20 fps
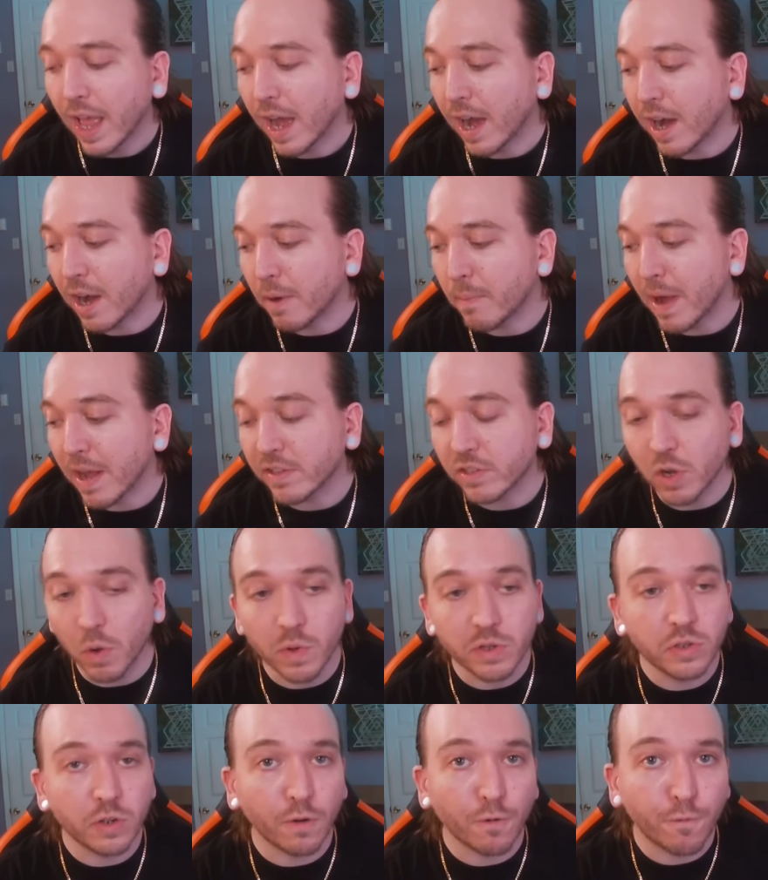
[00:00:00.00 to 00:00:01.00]
As
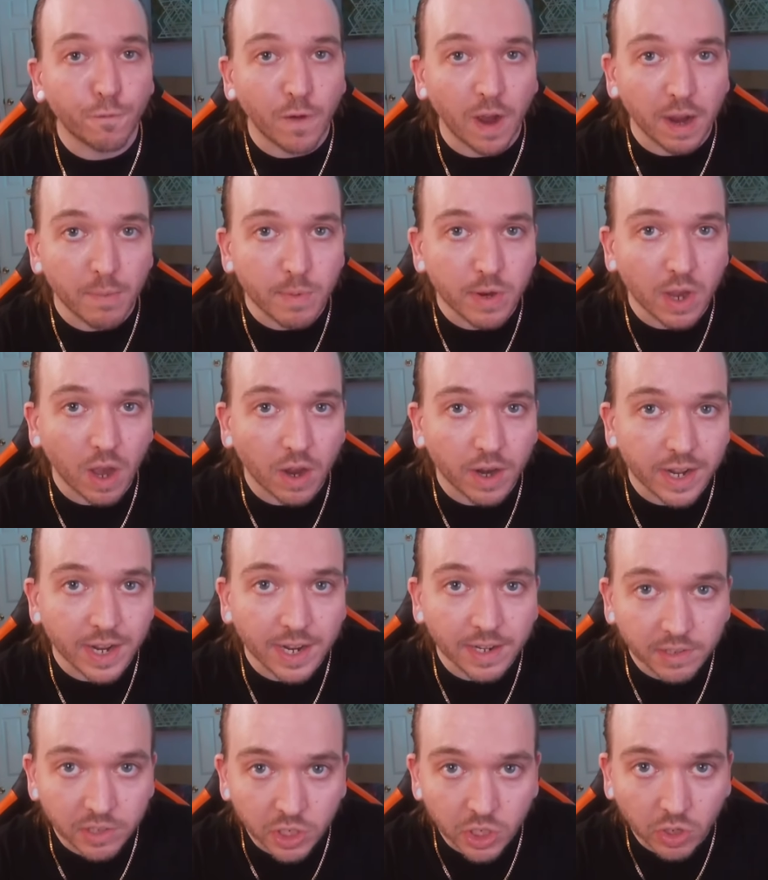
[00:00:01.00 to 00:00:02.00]
always, you can find me on
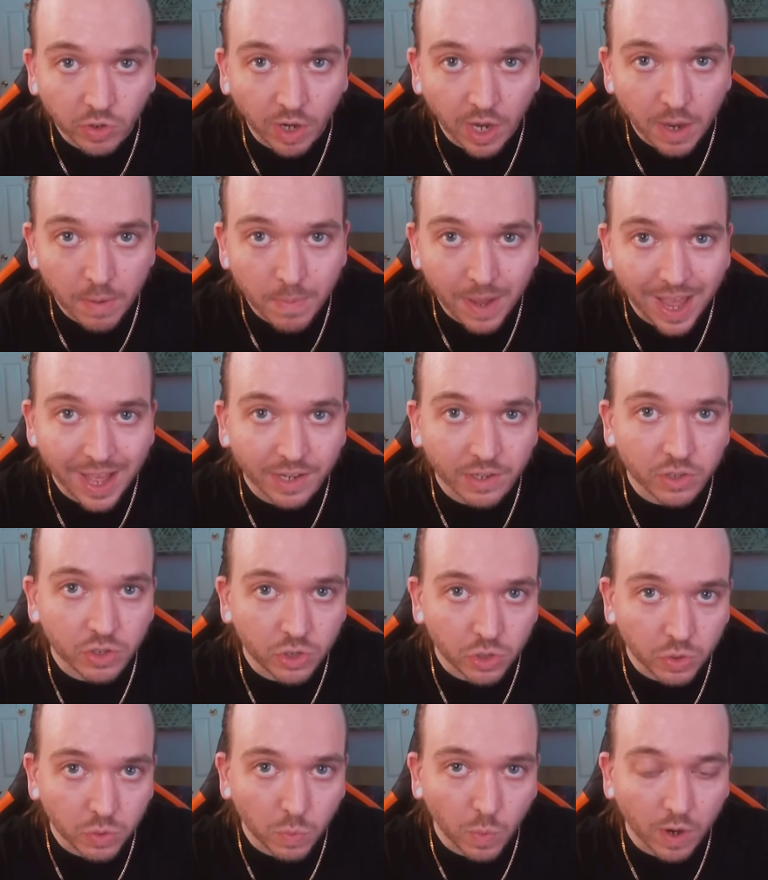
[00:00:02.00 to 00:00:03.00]
Instagram at
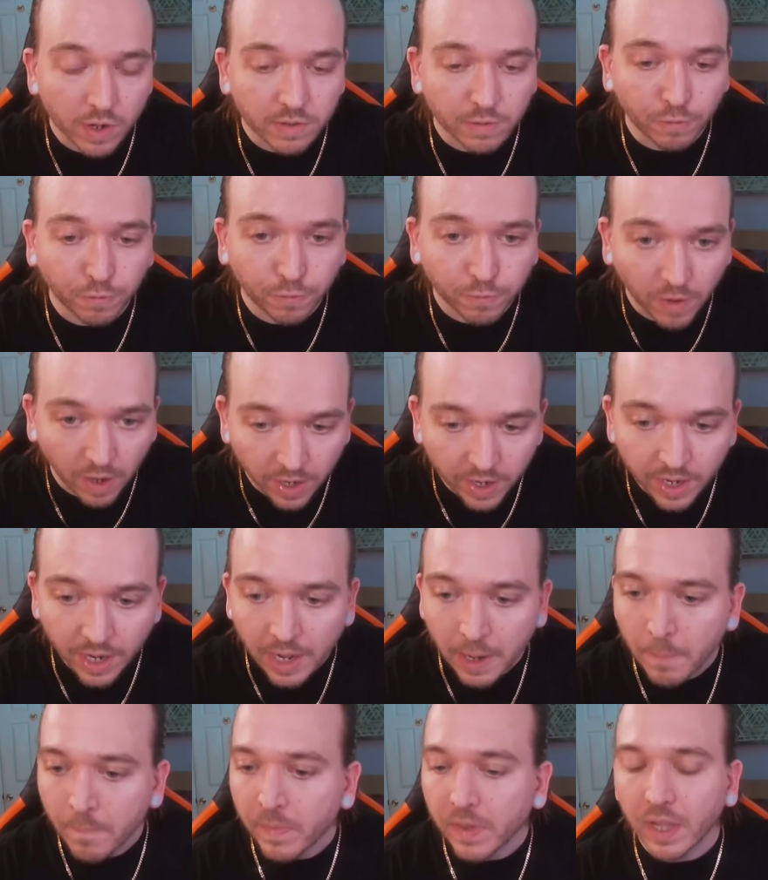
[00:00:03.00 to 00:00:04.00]
dowhatsfun.
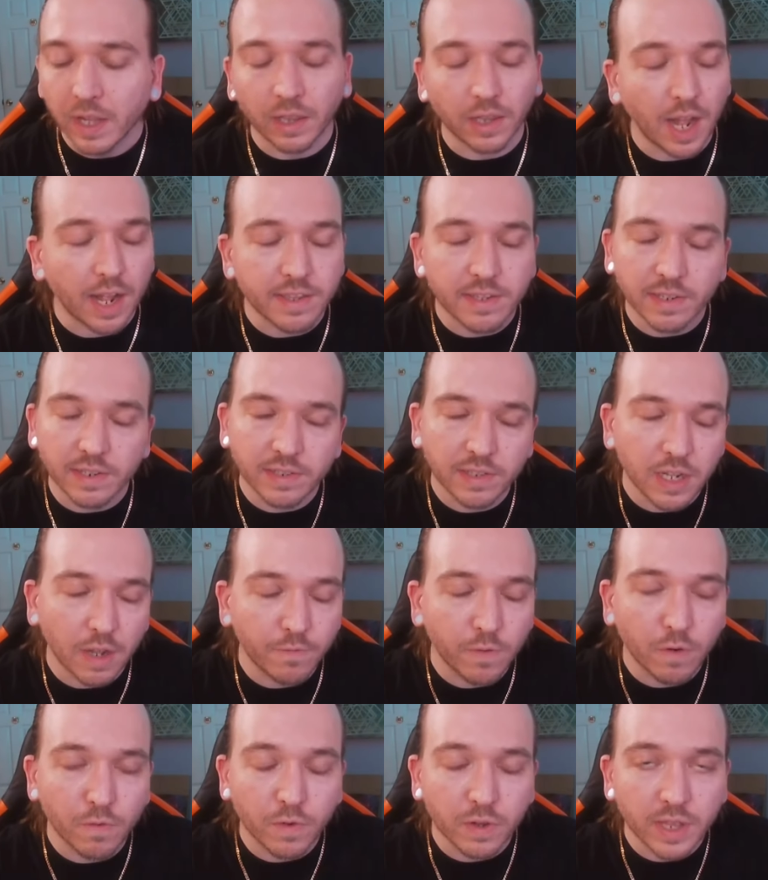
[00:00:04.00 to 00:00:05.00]
Lots of
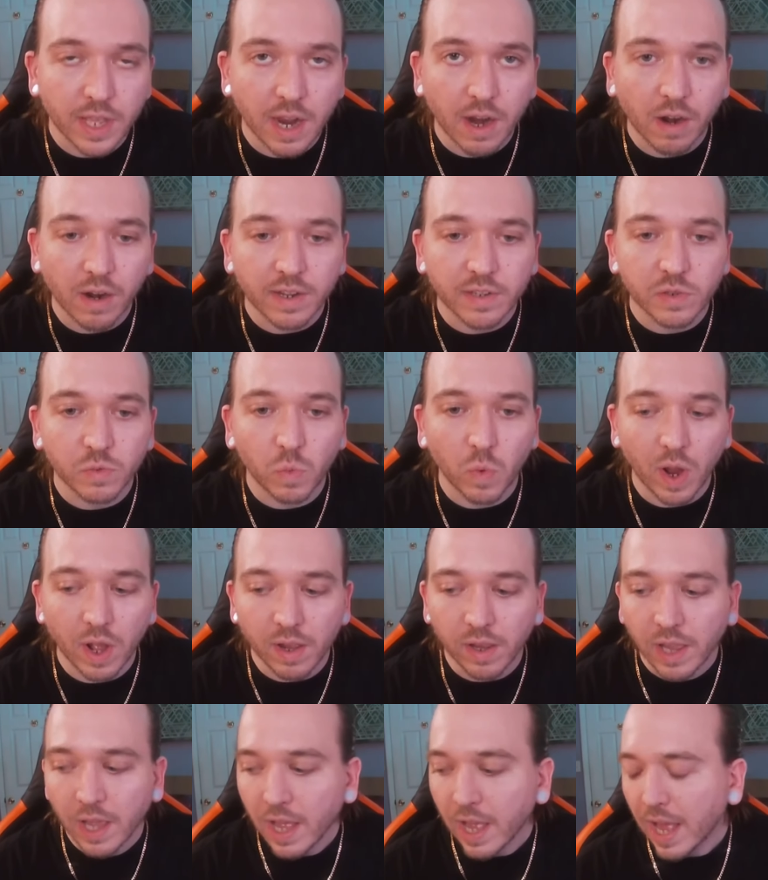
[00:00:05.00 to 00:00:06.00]
stuff over there as
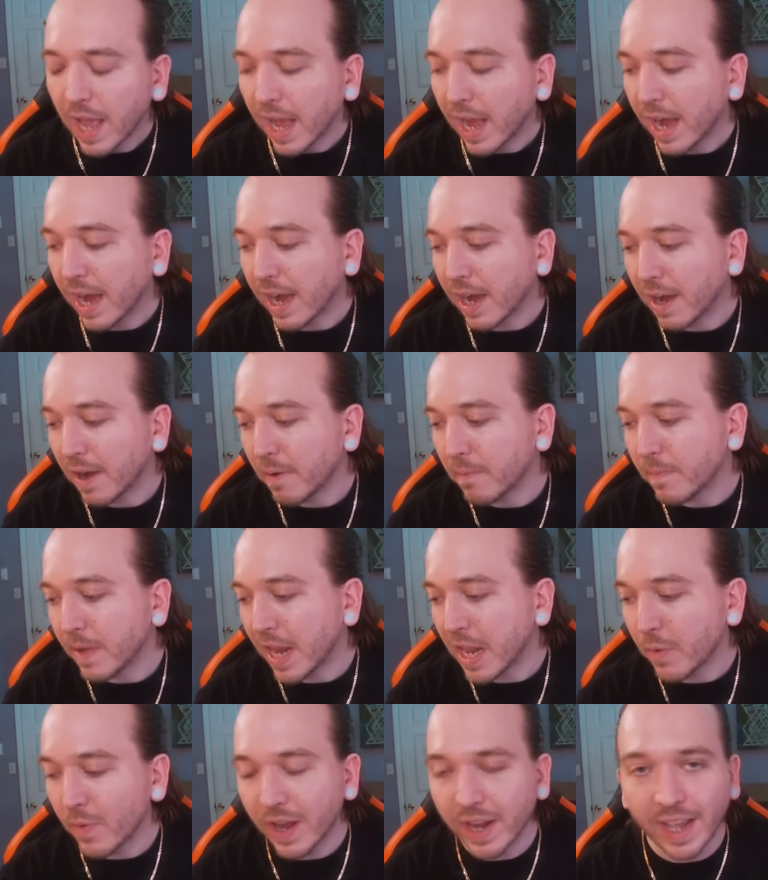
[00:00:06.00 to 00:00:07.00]
well.
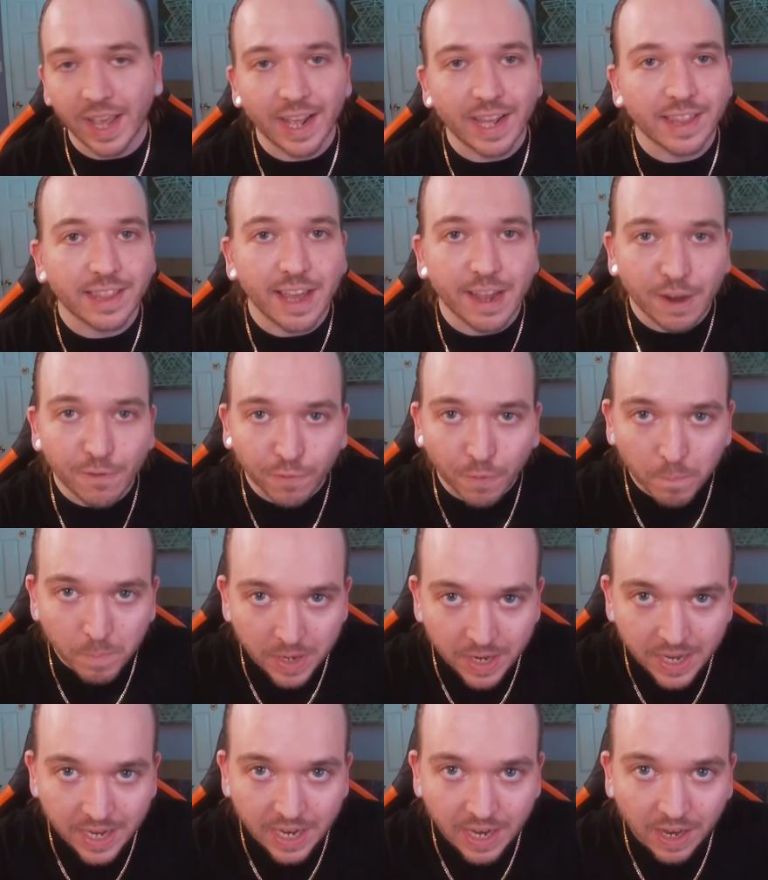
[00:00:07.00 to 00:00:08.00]
Anyway, gang, thank you for
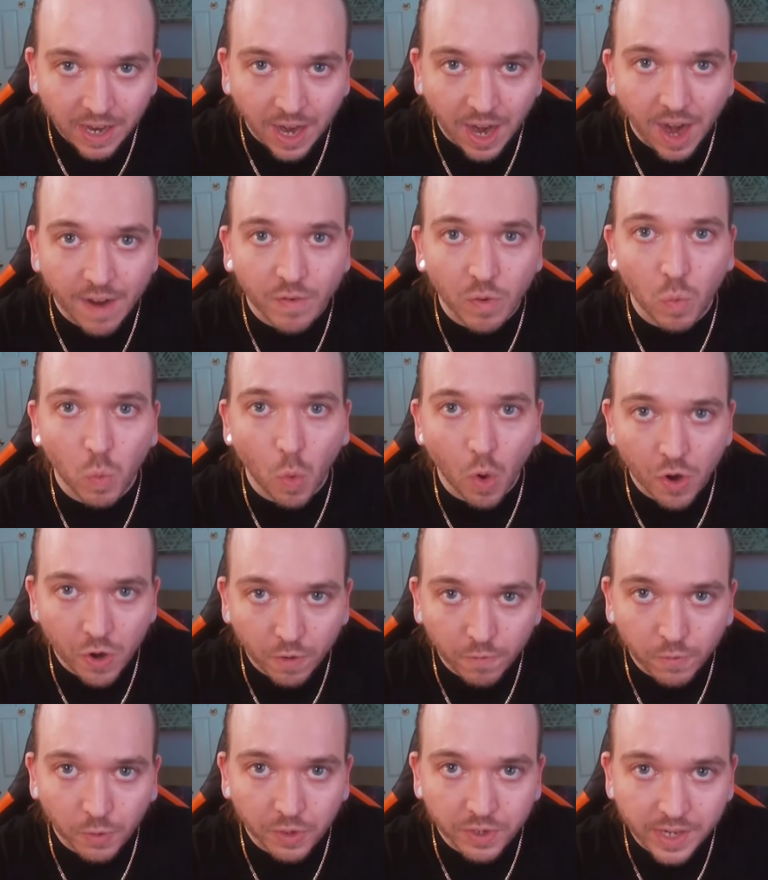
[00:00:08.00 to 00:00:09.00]
being here. Have a
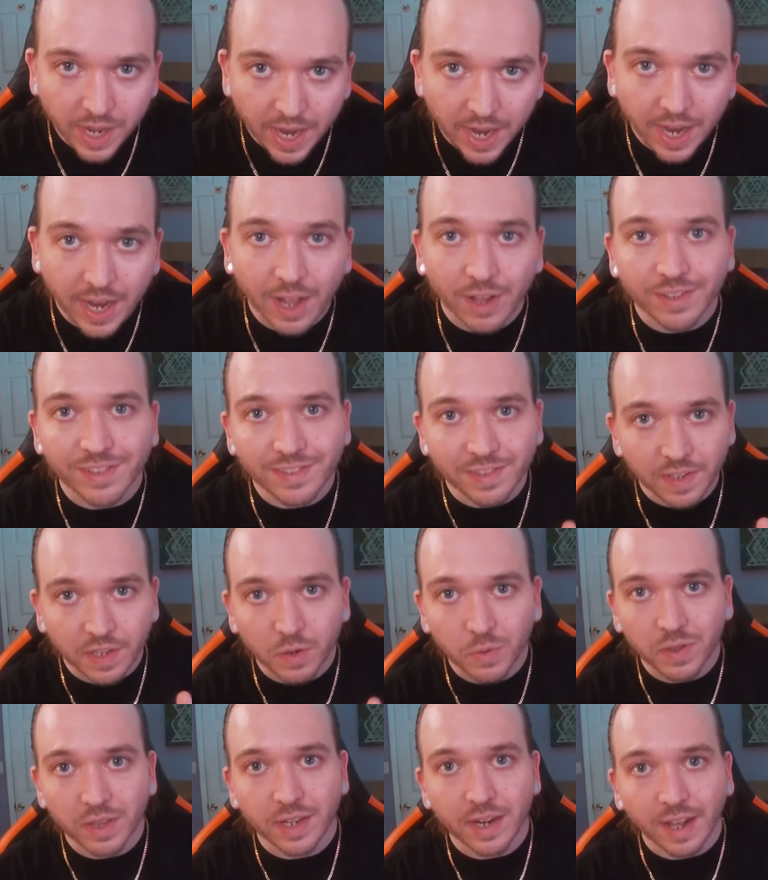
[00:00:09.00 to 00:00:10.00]
wonderful day, and I'll see
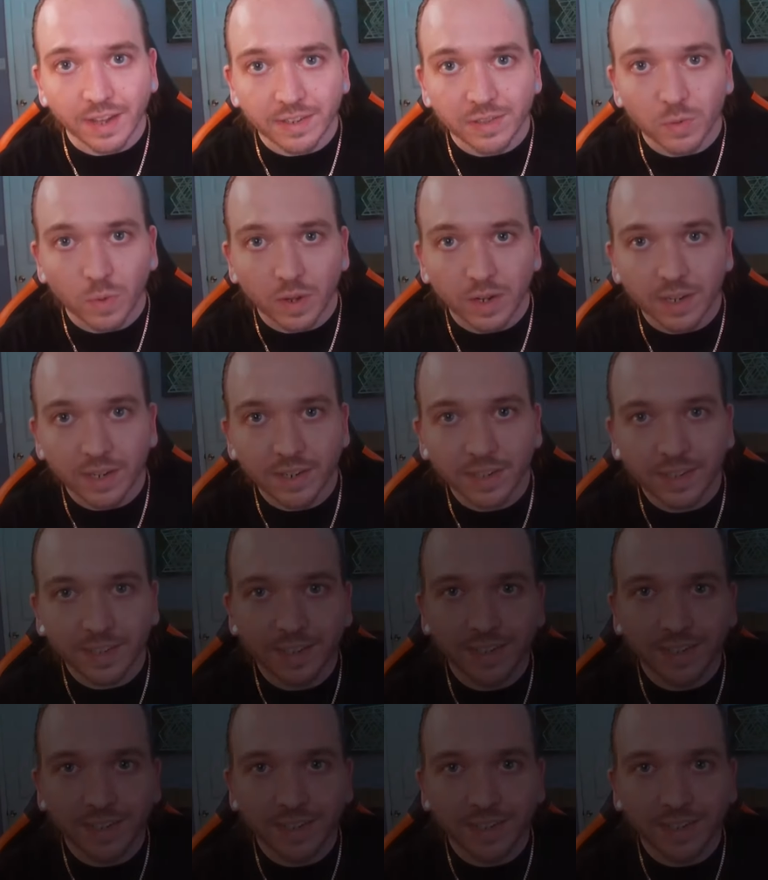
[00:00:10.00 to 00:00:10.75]
you in the next one.